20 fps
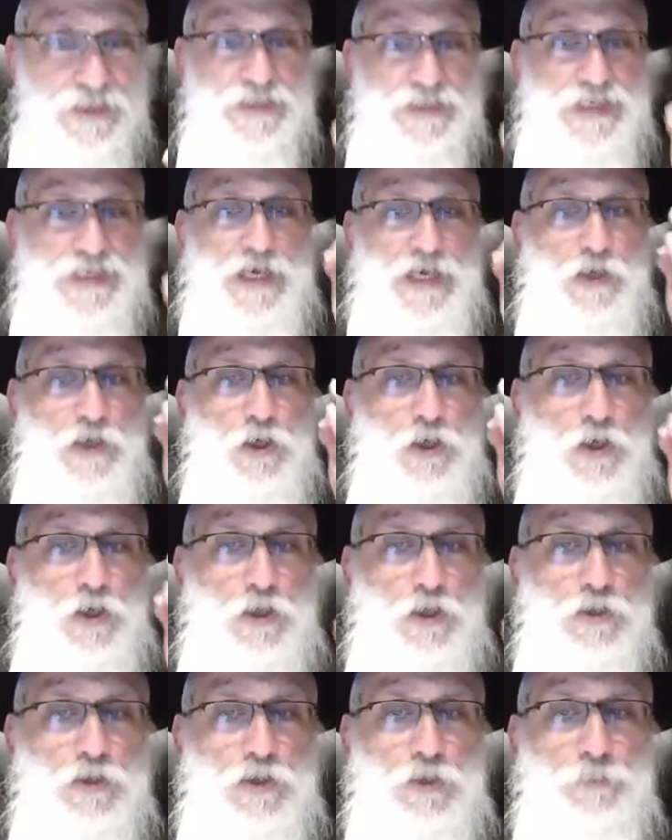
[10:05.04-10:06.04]
Kach
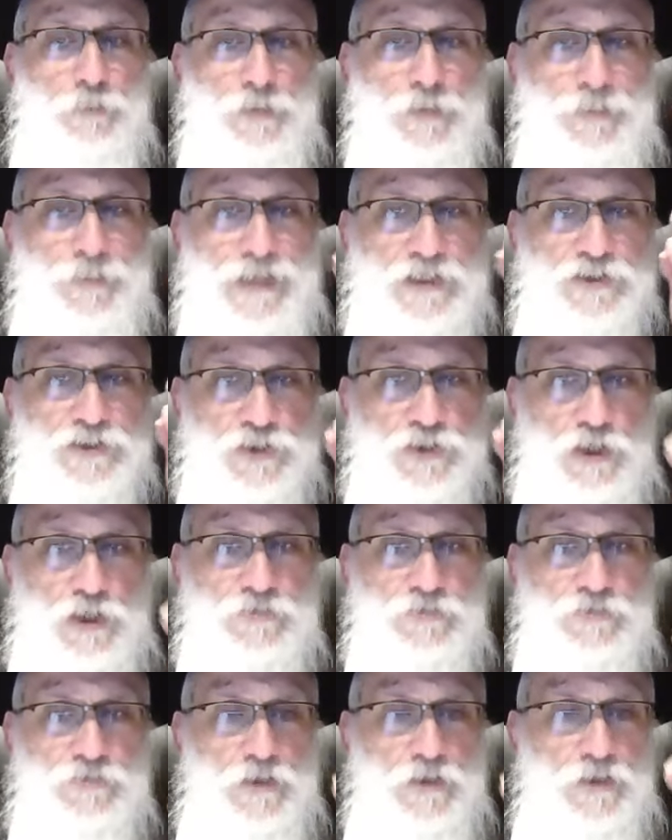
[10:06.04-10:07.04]
ola
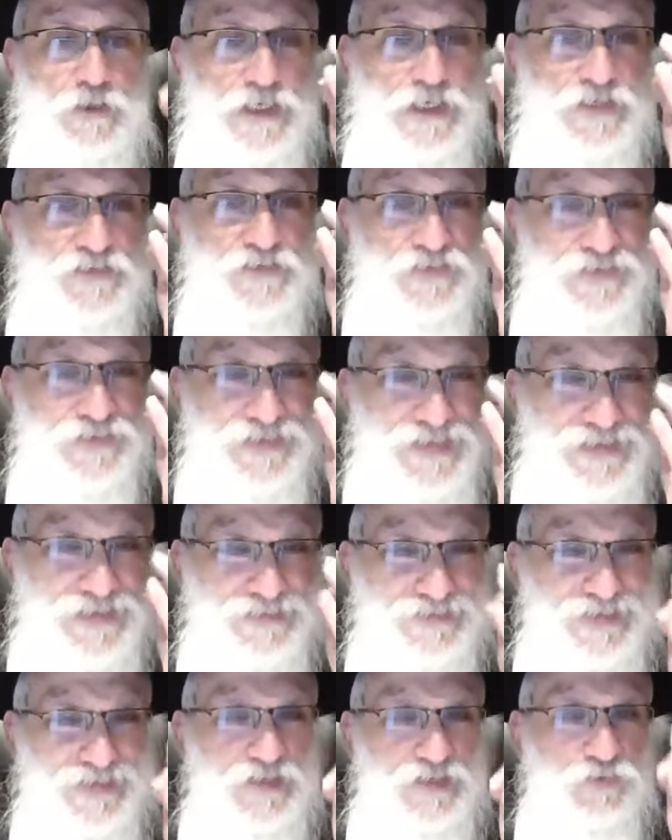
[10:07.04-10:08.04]
b'machshava, if this
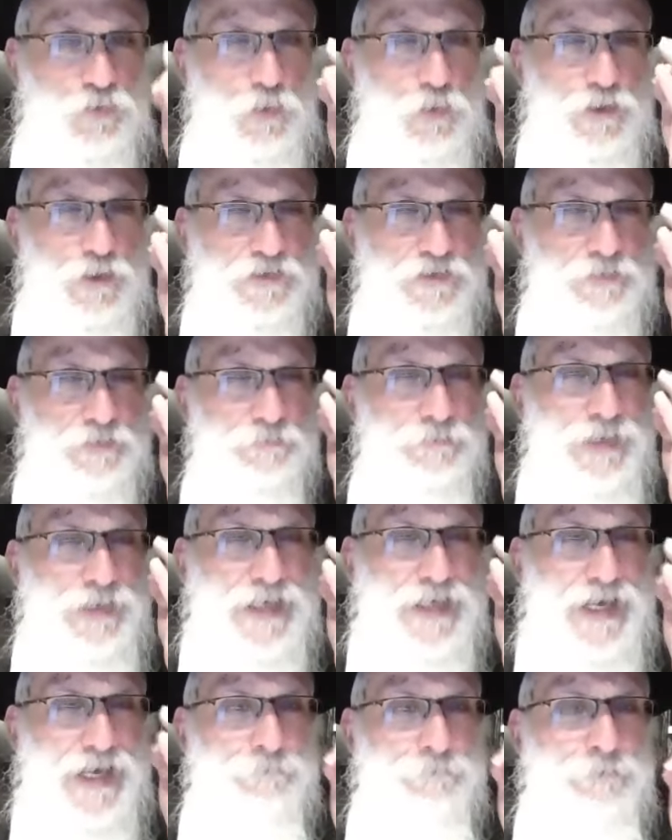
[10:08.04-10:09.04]
is what
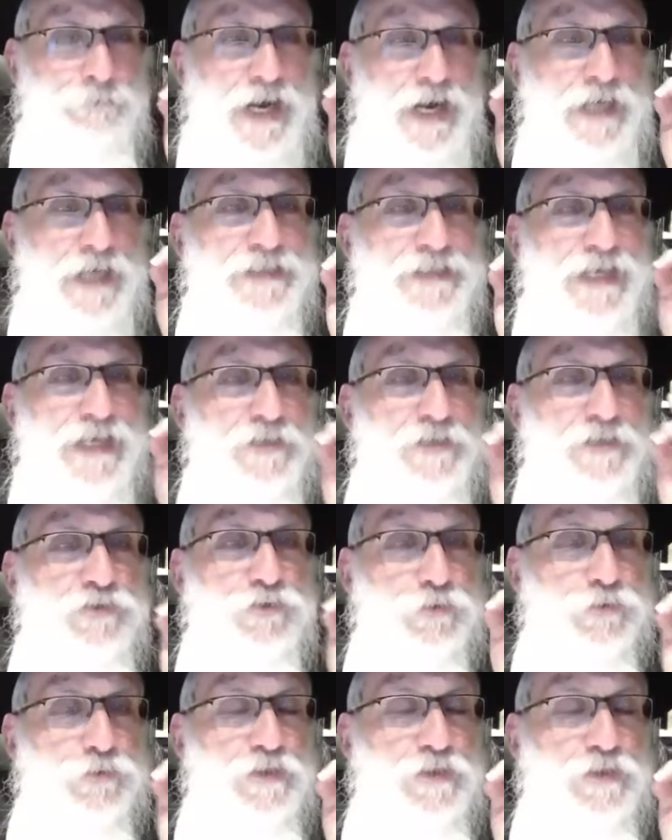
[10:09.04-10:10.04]
my mind
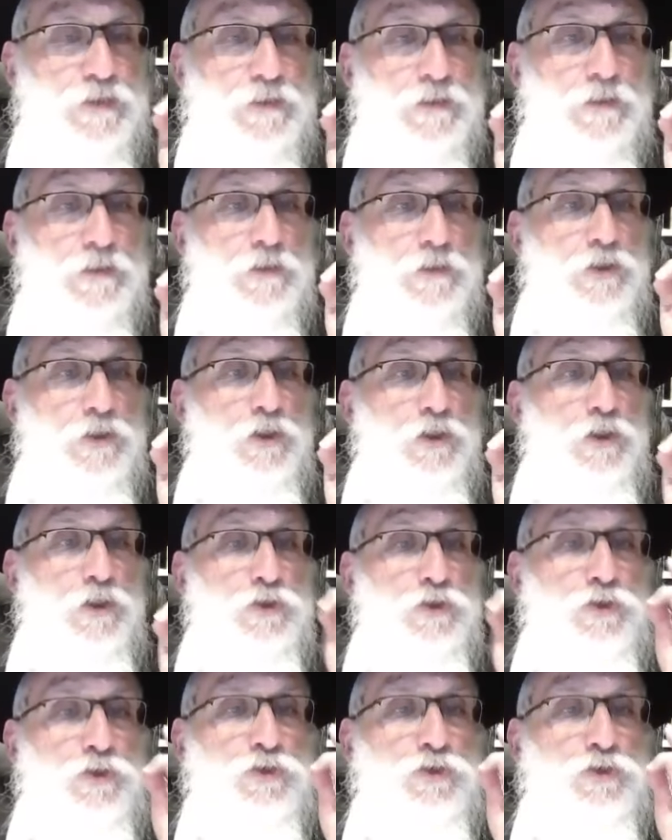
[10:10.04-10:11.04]
entered.
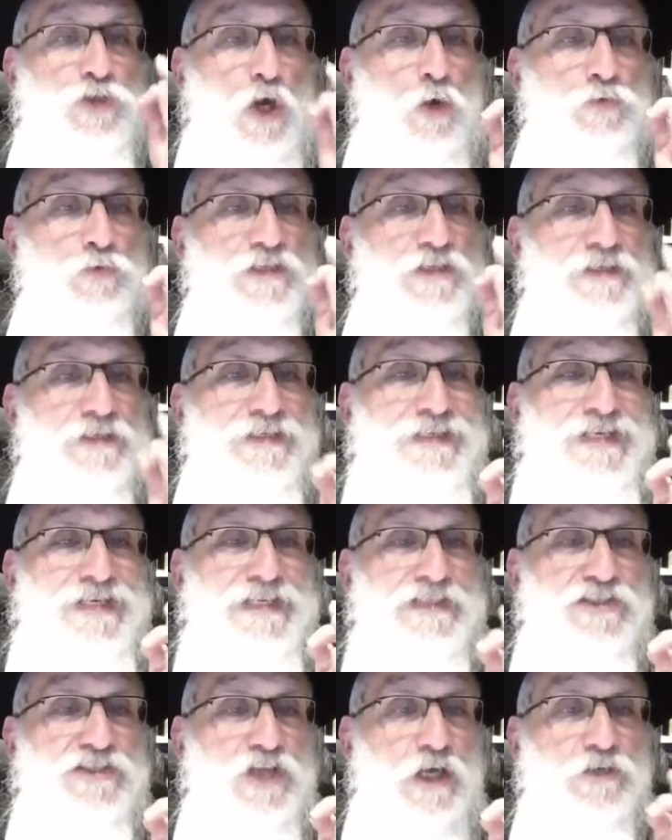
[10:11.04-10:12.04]
You don't
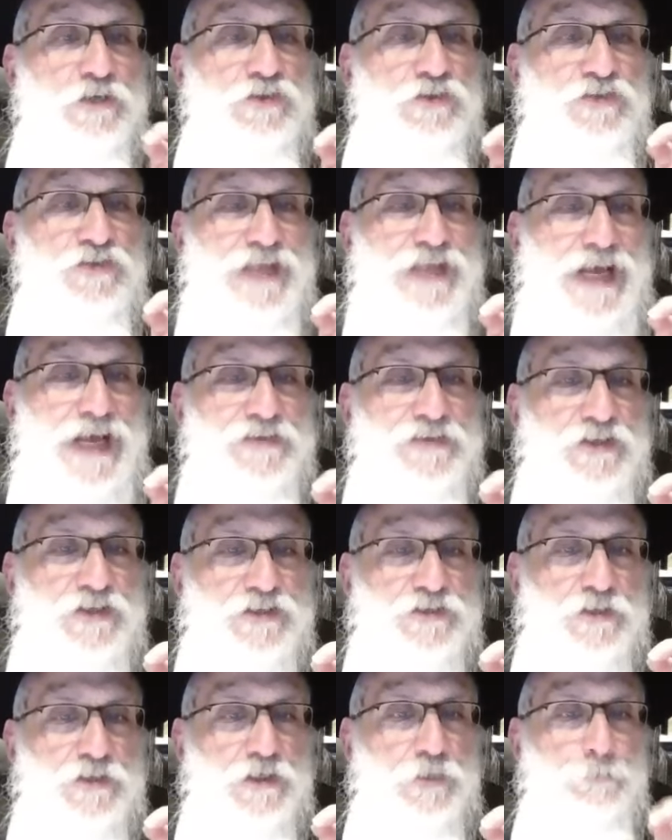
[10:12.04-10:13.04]
need to understand it.
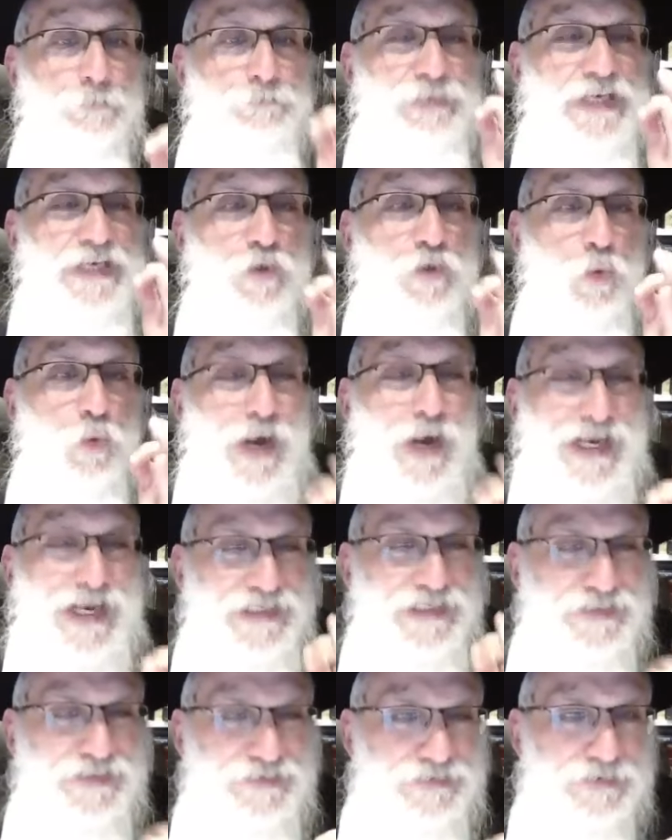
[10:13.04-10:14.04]
Be
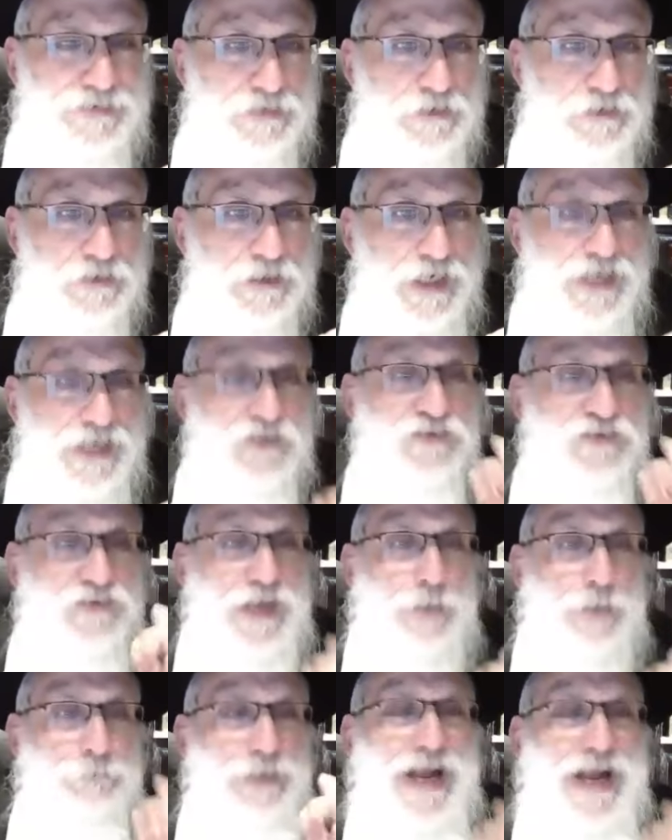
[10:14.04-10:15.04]
quiet and
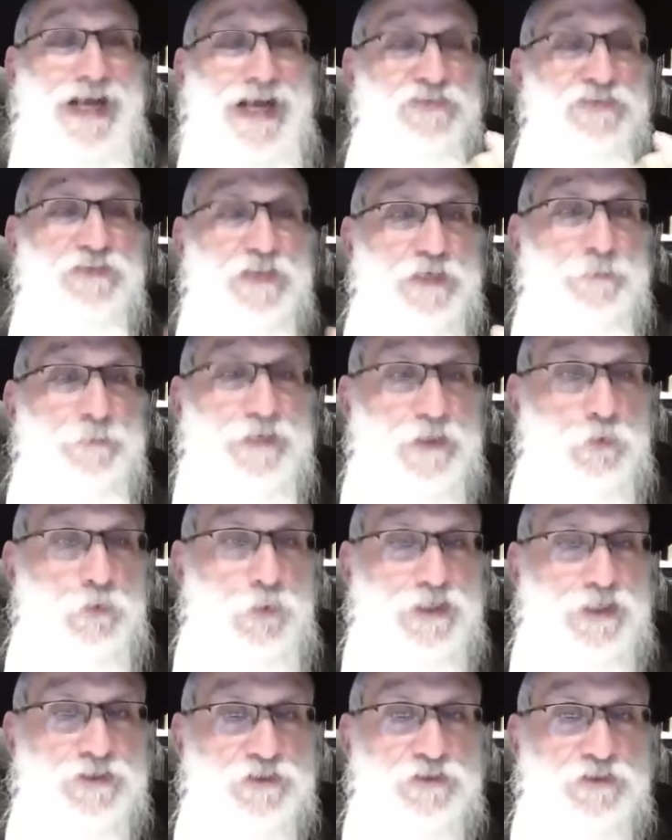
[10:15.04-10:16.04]
stop asking me
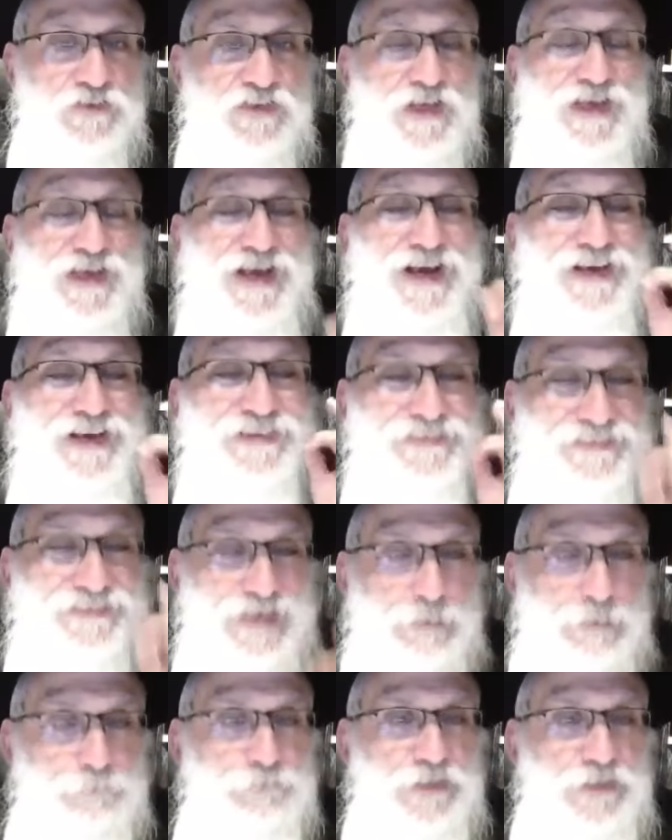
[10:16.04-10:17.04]
questions.
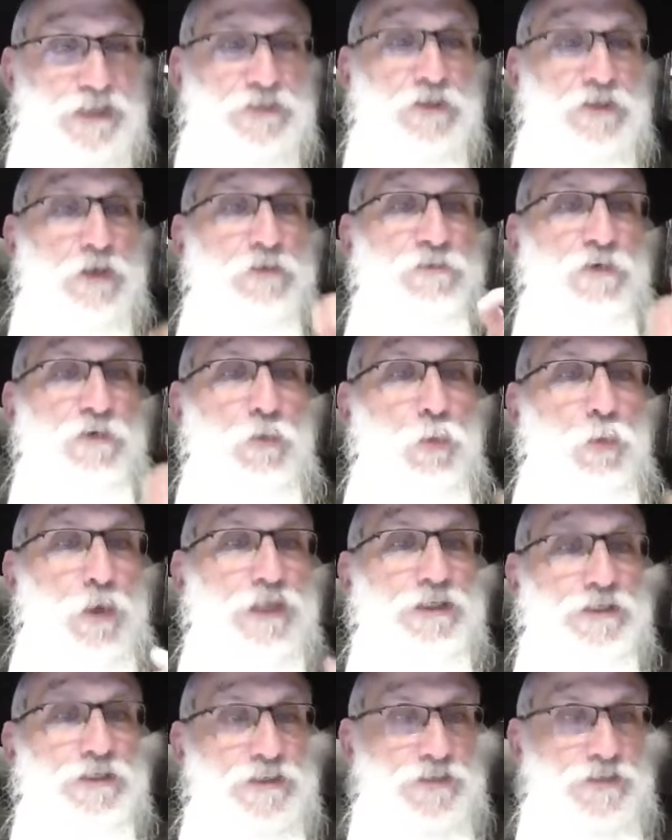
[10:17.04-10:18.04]
Accept it for
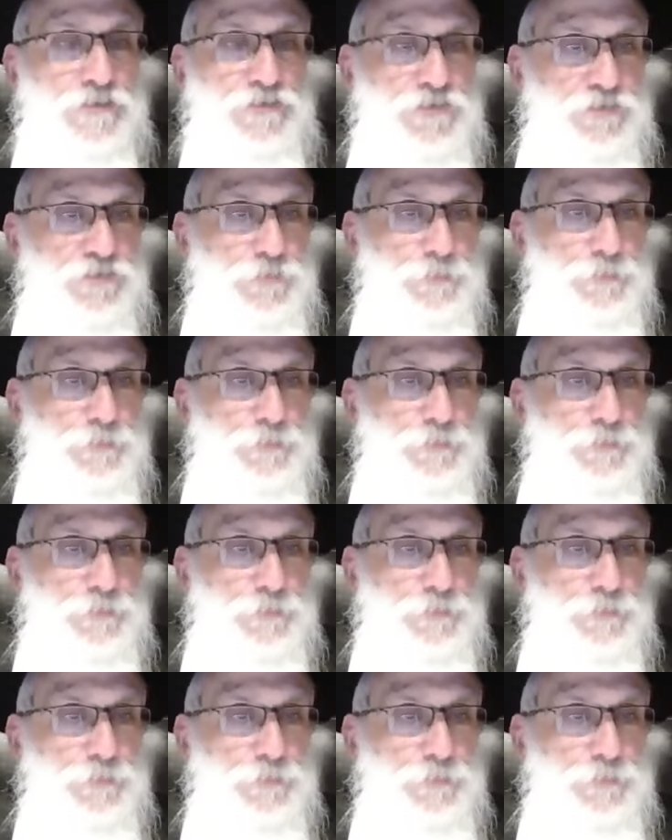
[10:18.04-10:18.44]
what it is.